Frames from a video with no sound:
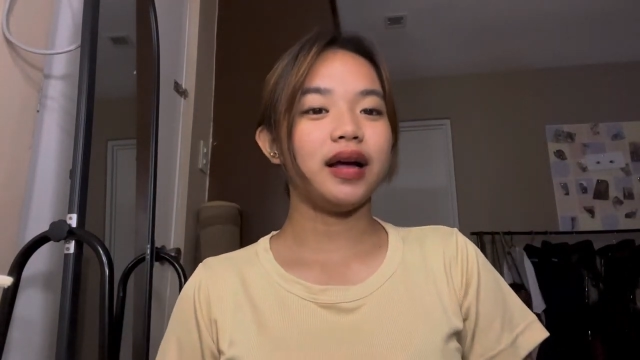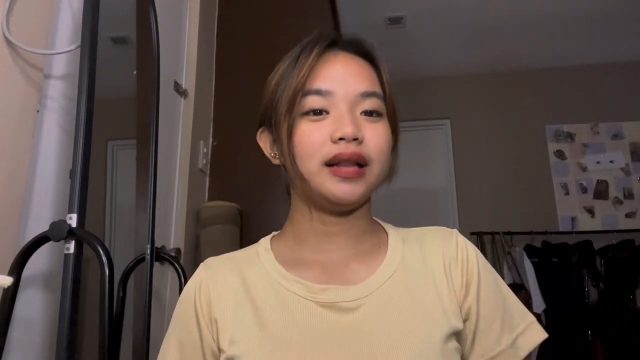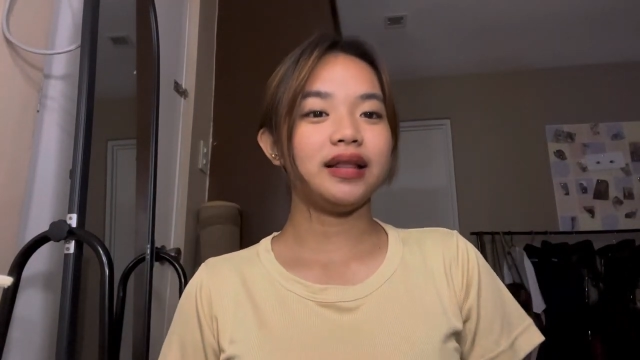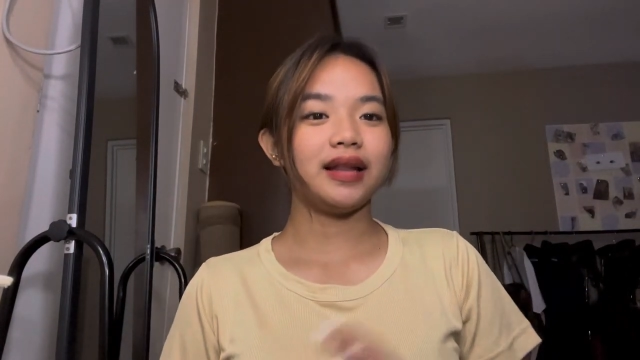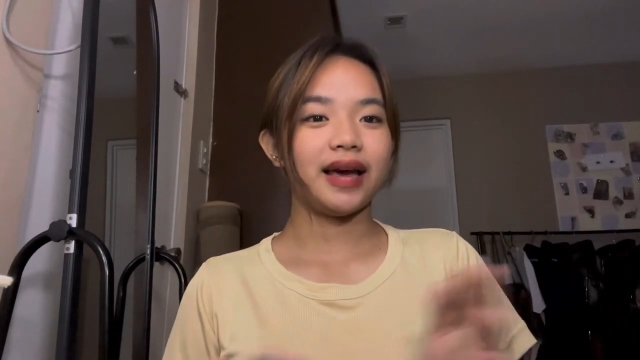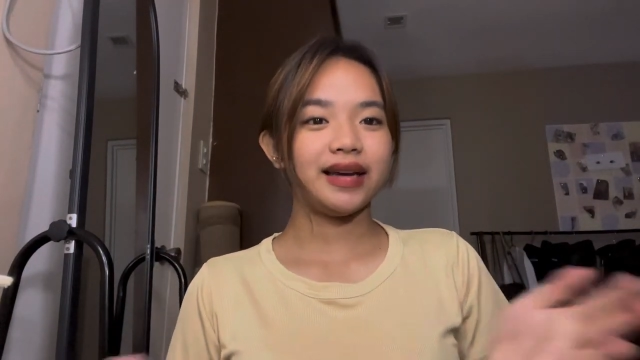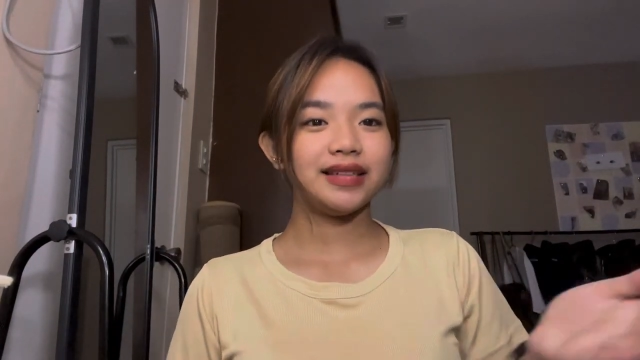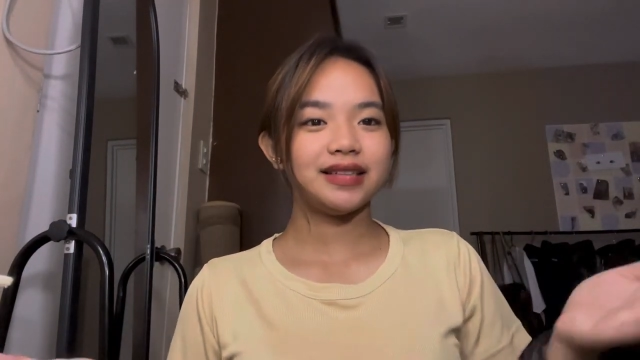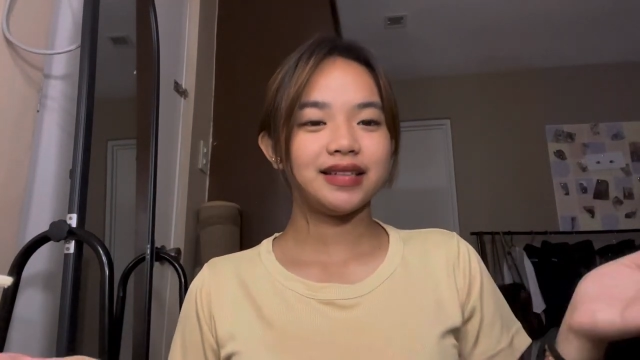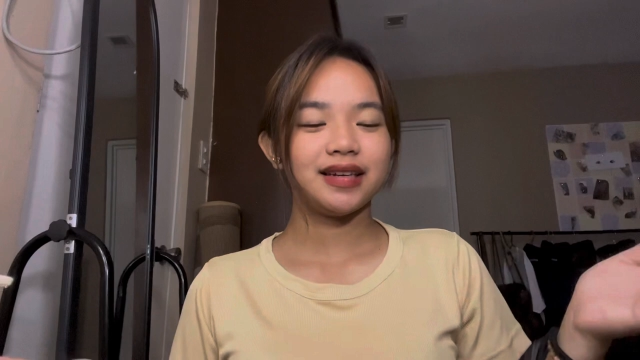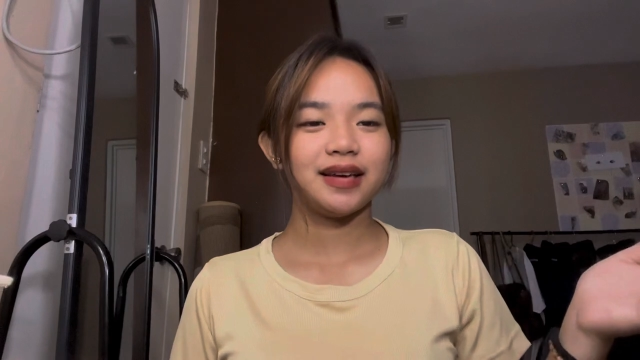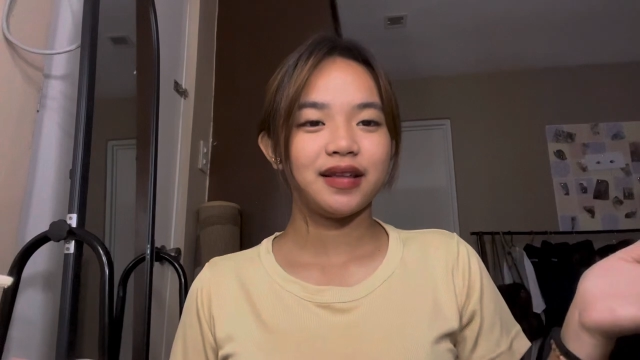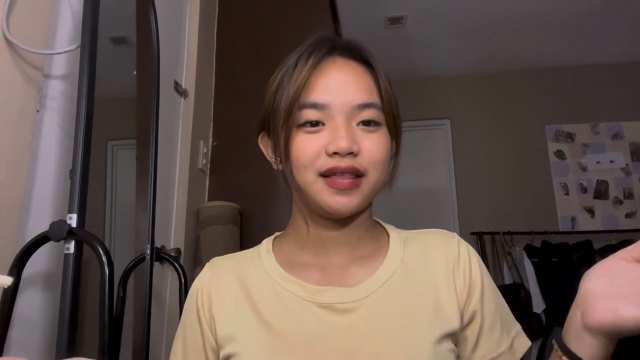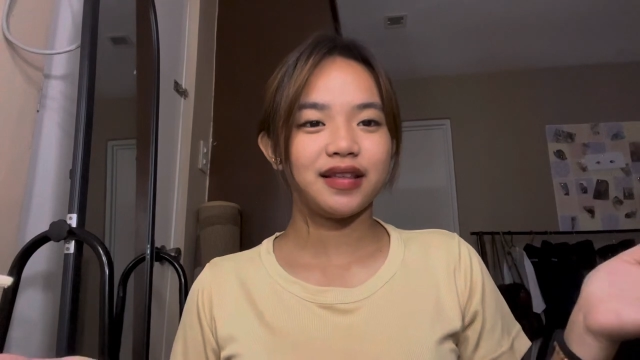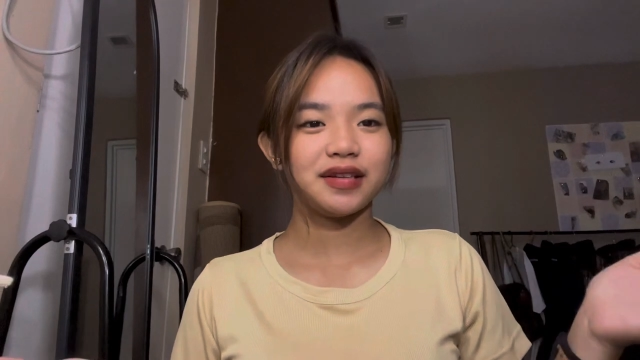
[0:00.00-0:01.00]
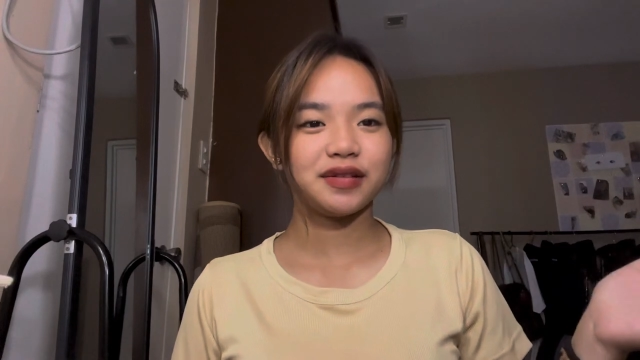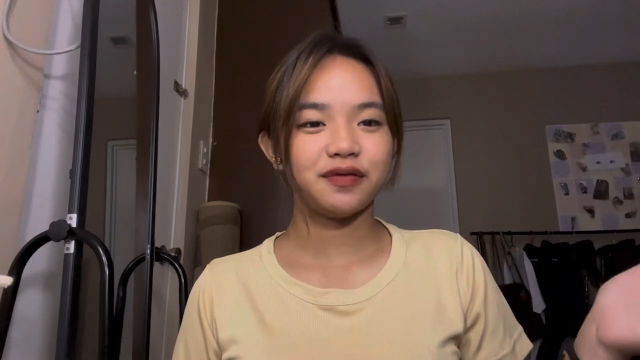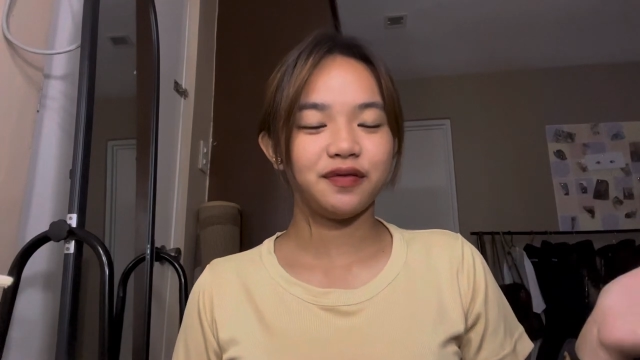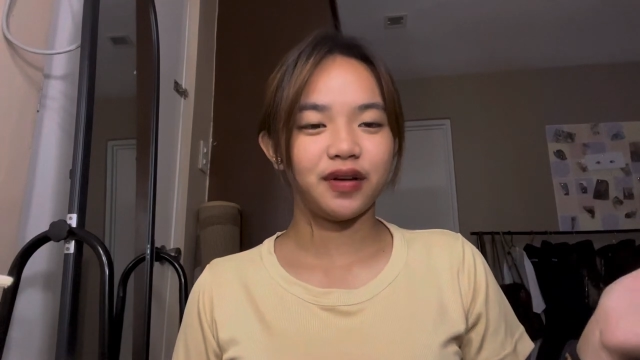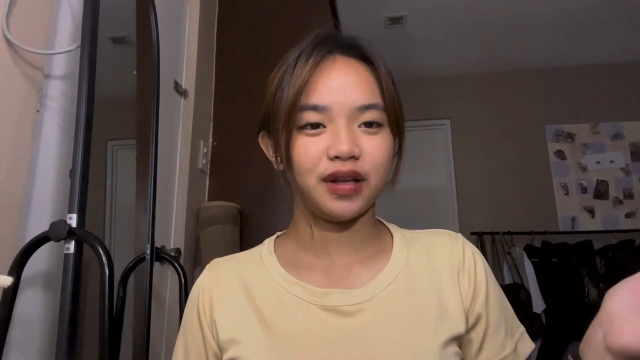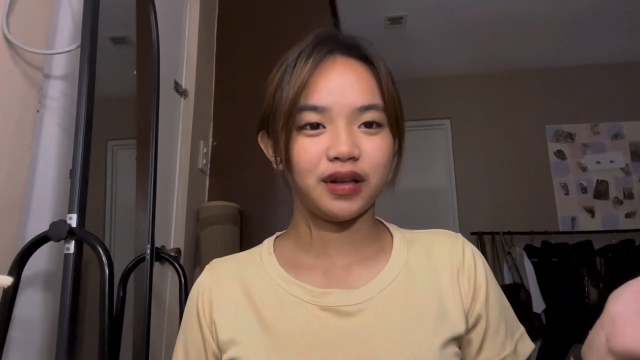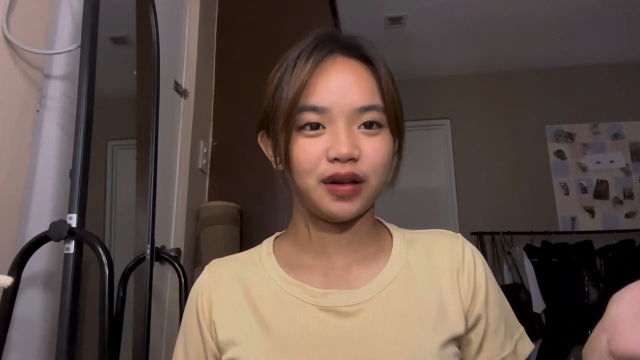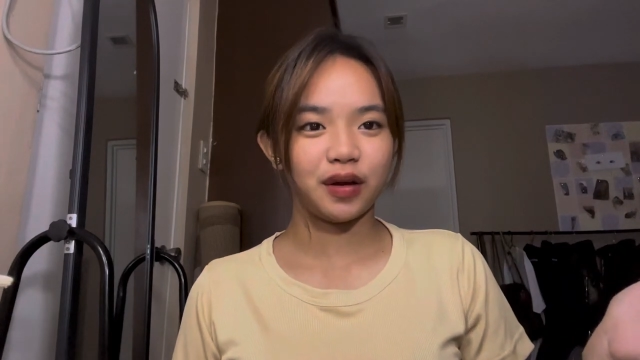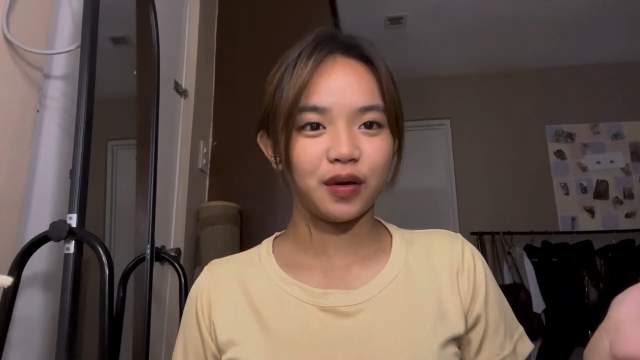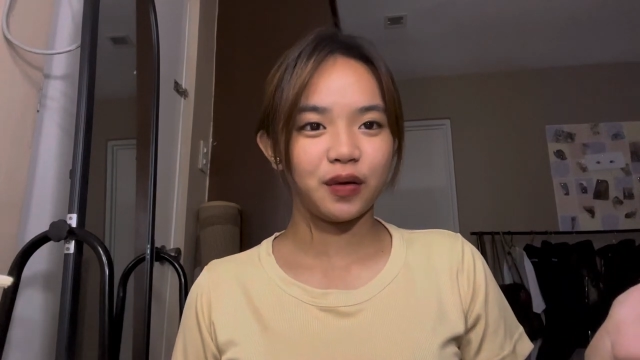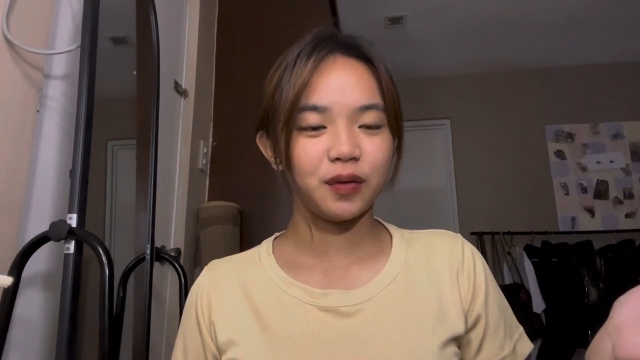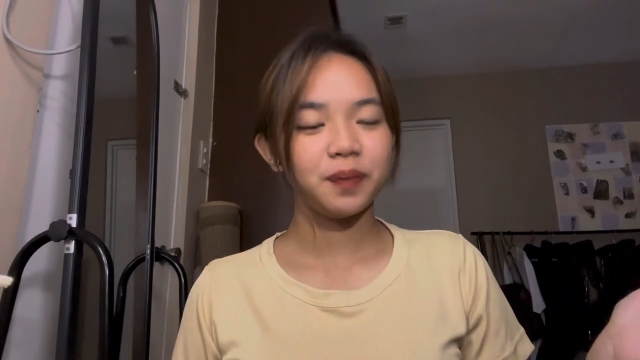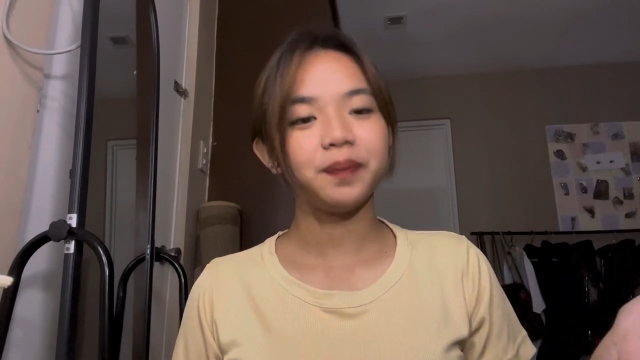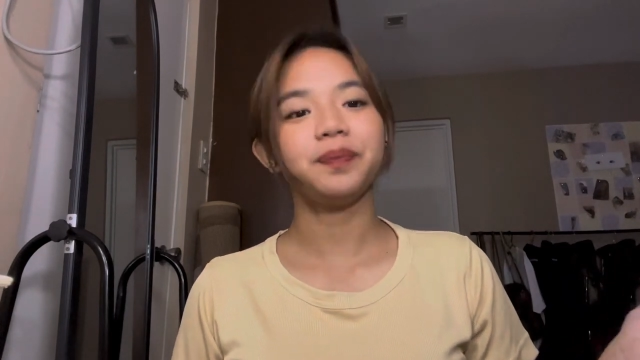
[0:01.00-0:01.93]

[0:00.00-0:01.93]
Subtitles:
liked this video.